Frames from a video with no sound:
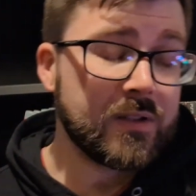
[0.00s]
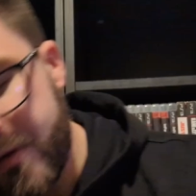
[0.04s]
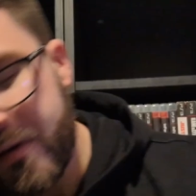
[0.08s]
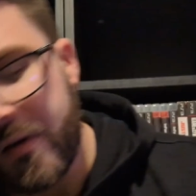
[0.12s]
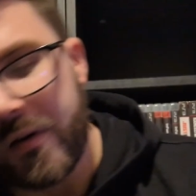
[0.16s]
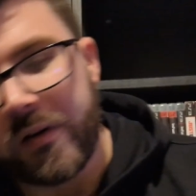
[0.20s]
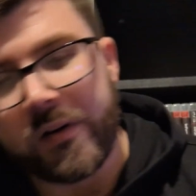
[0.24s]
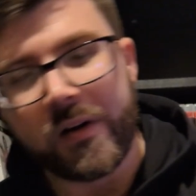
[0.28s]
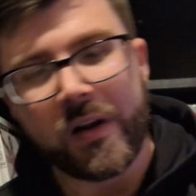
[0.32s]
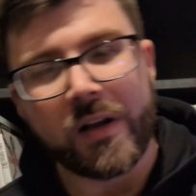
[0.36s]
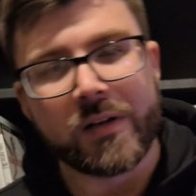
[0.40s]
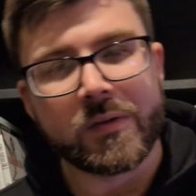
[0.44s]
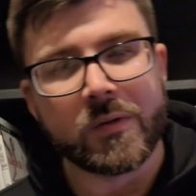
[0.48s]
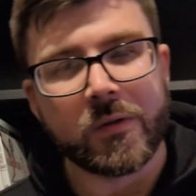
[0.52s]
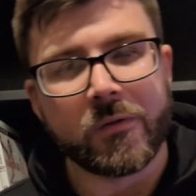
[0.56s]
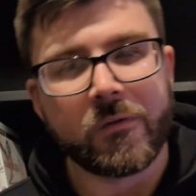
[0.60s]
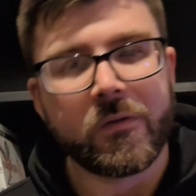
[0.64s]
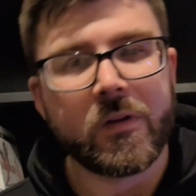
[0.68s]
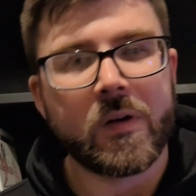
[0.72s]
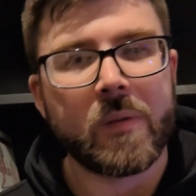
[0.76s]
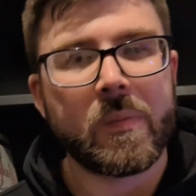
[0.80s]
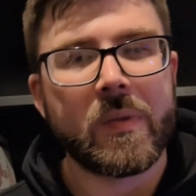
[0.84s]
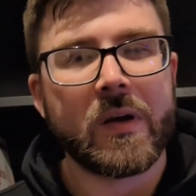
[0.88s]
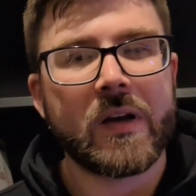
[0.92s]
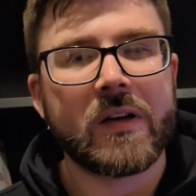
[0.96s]
So the last one
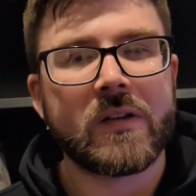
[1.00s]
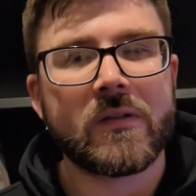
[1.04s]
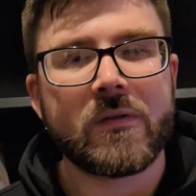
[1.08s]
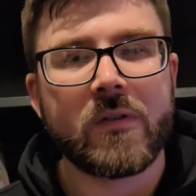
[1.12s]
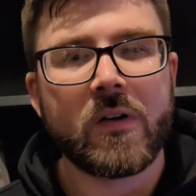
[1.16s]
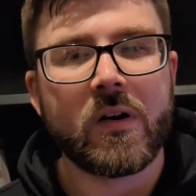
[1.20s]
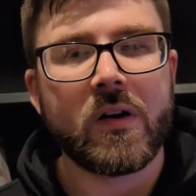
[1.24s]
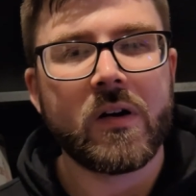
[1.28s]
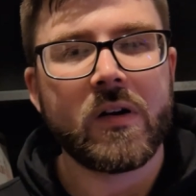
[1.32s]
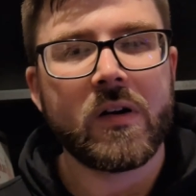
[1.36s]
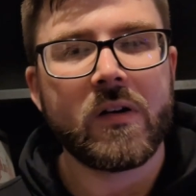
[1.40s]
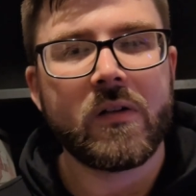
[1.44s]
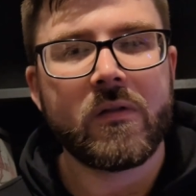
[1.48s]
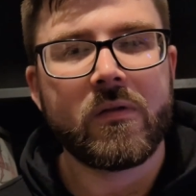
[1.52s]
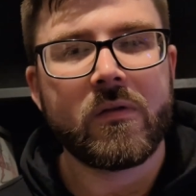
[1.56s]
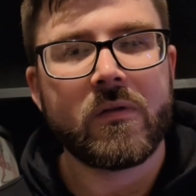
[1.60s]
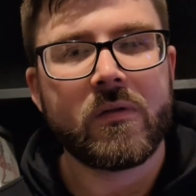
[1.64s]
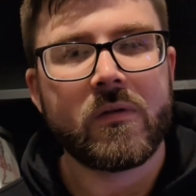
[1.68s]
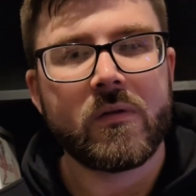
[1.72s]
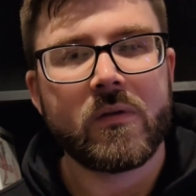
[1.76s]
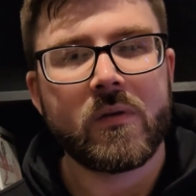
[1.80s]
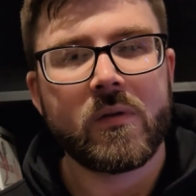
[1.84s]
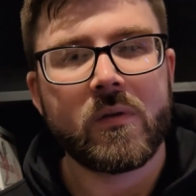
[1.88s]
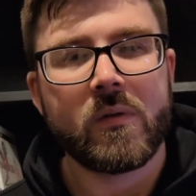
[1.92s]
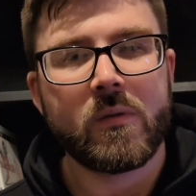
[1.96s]
for the PS5,
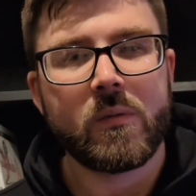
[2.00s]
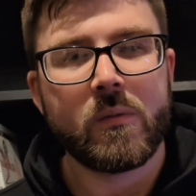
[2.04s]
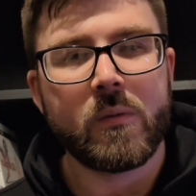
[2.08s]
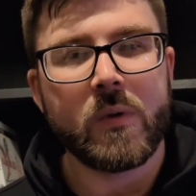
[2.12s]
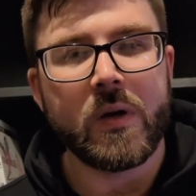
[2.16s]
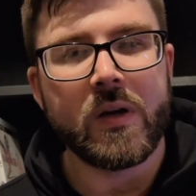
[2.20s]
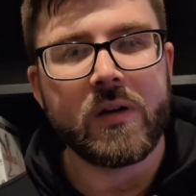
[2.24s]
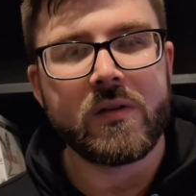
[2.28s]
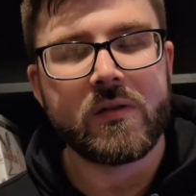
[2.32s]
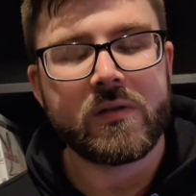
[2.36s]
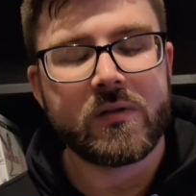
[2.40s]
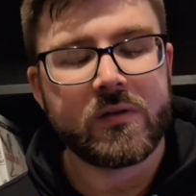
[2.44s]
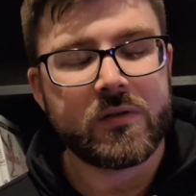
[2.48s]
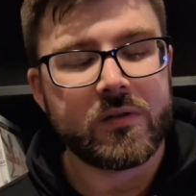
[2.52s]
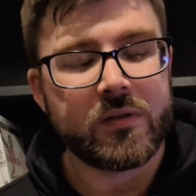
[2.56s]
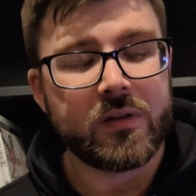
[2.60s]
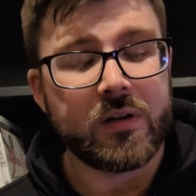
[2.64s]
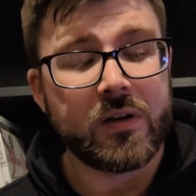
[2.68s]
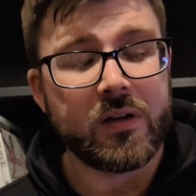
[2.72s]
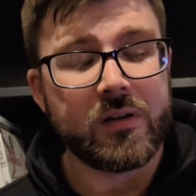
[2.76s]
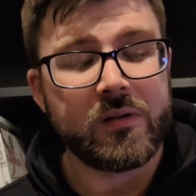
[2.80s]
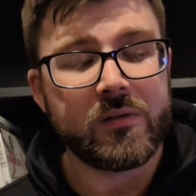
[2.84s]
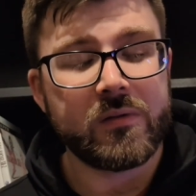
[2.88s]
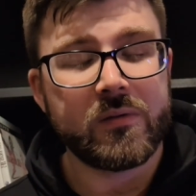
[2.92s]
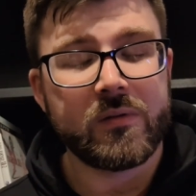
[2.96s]
which
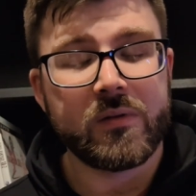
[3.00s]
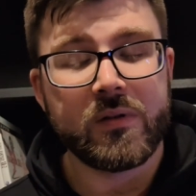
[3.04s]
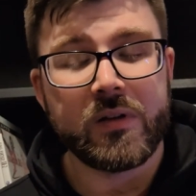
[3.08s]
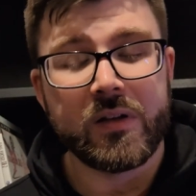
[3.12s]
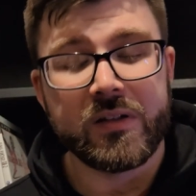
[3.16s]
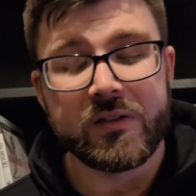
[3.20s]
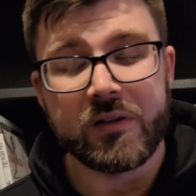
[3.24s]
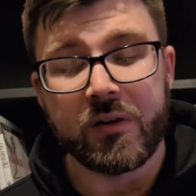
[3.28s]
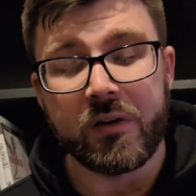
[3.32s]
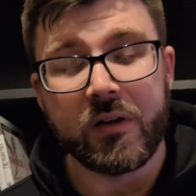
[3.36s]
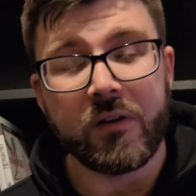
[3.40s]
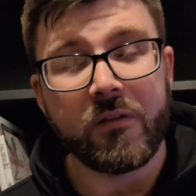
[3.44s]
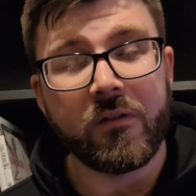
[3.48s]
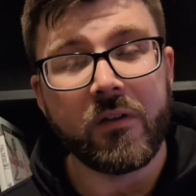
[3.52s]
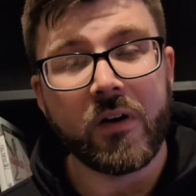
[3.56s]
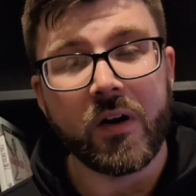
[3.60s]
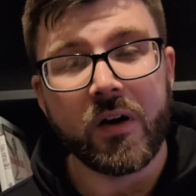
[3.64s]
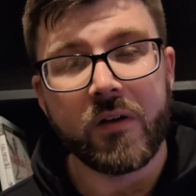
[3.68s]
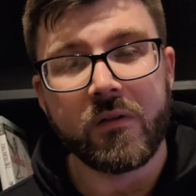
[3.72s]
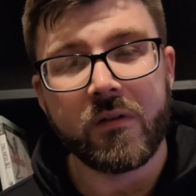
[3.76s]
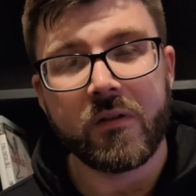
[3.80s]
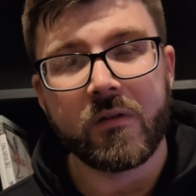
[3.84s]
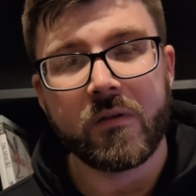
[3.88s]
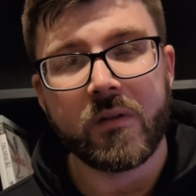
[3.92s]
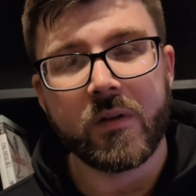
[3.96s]
is only
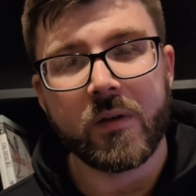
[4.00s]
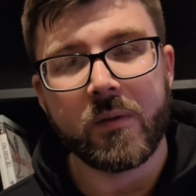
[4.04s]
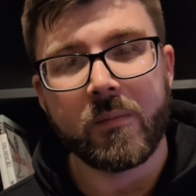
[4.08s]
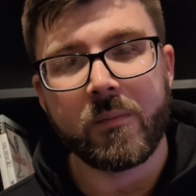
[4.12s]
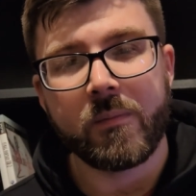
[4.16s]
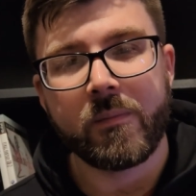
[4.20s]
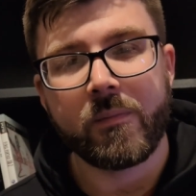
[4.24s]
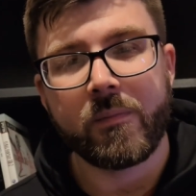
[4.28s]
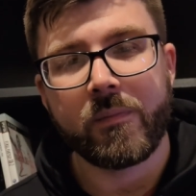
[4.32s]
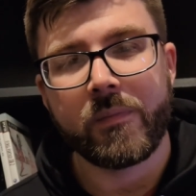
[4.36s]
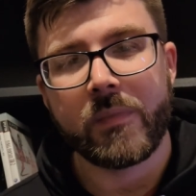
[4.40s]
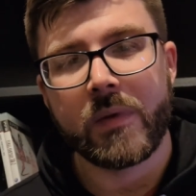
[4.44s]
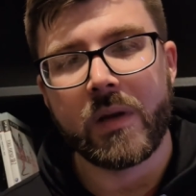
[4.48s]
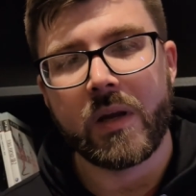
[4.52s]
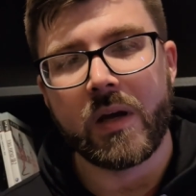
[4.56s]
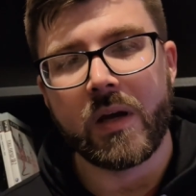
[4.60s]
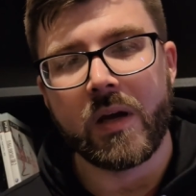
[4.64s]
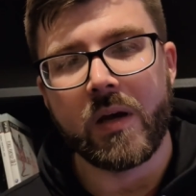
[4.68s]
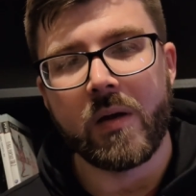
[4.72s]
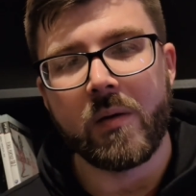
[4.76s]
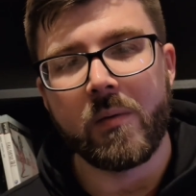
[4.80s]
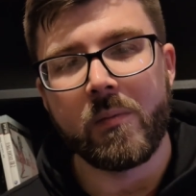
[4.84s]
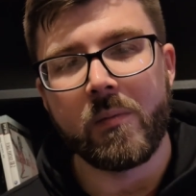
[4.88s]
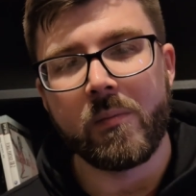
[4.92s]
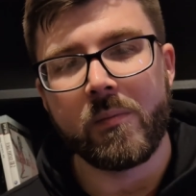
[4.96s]
5 of them,
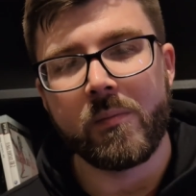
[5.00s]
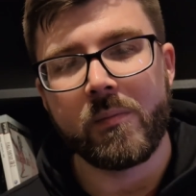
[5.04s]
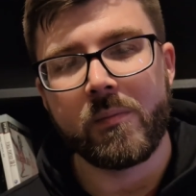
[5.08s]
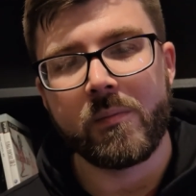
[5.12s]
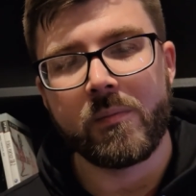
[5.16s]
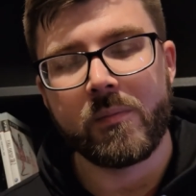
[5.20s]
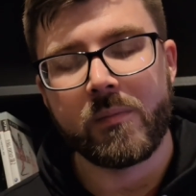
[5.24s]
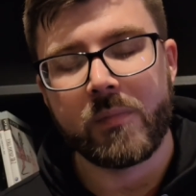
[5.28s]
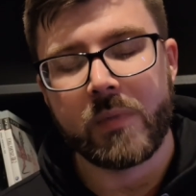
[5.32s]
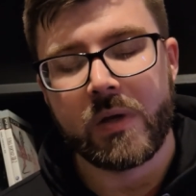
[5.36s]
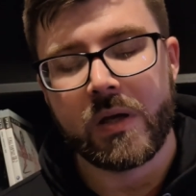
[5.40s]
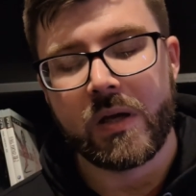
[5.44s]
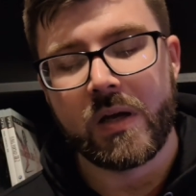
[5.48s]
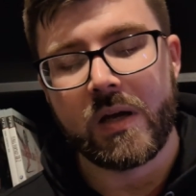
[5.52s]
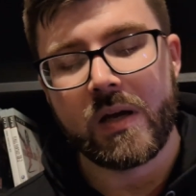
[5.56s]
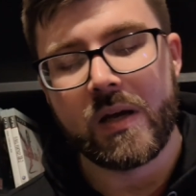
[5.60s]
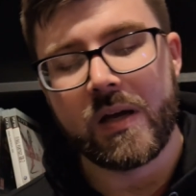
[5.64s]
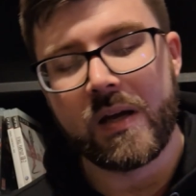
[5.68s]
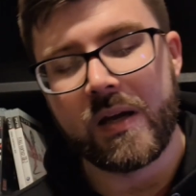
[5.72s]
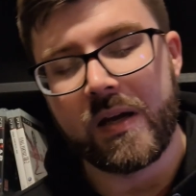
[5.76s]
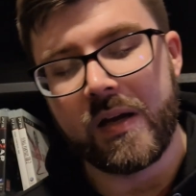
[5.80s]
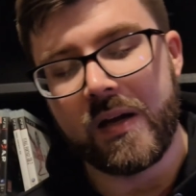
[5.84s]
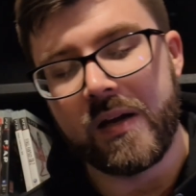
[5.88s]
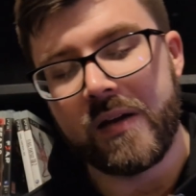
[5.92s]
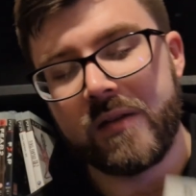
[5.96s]

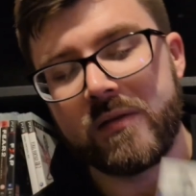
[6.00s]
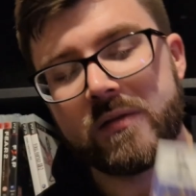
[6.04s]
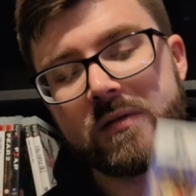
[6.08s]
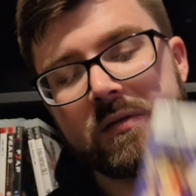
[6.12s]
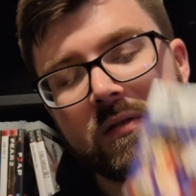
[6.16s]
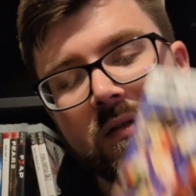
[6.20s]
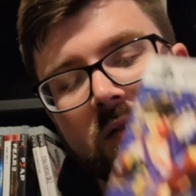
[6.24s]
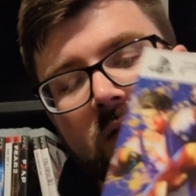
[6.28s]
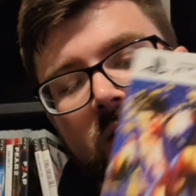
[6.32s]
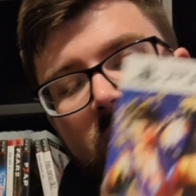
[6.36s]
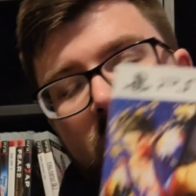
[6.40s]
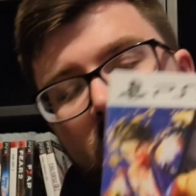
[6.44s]
is